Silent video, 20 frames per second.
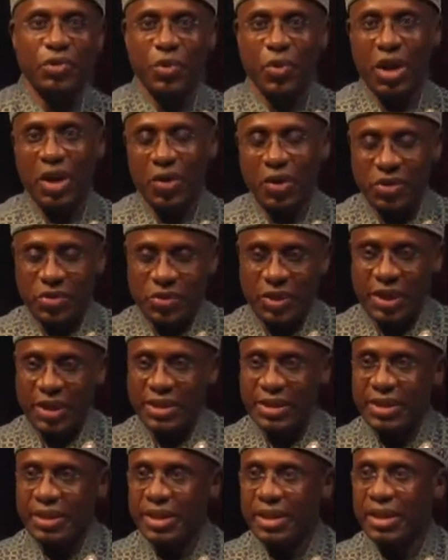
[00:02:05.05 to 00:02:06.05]
you who are law
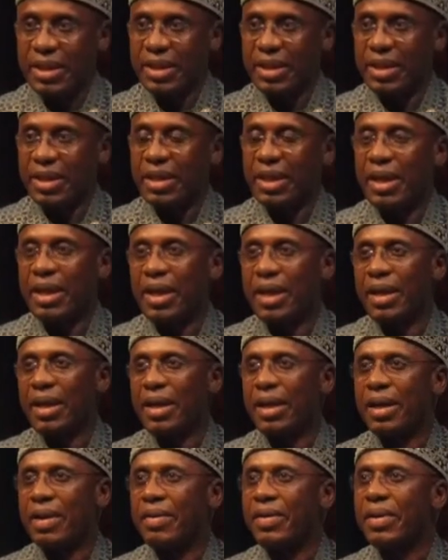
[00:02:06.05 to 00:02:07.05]
students,
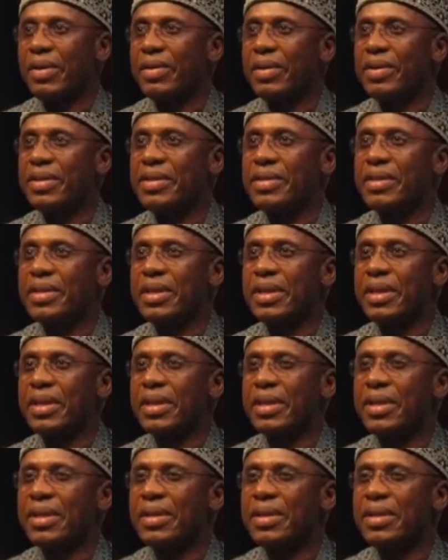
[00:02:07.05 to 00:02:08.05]
what do you call
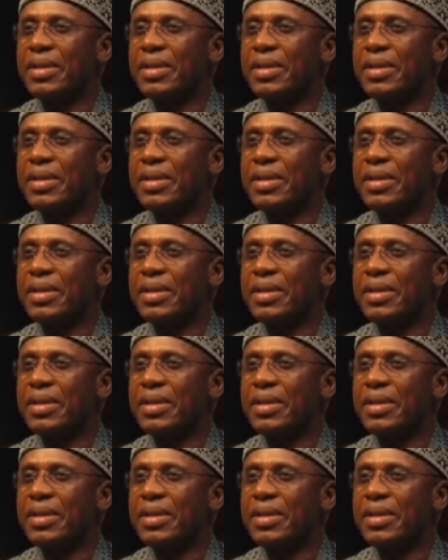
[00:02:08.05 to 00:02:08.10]
it?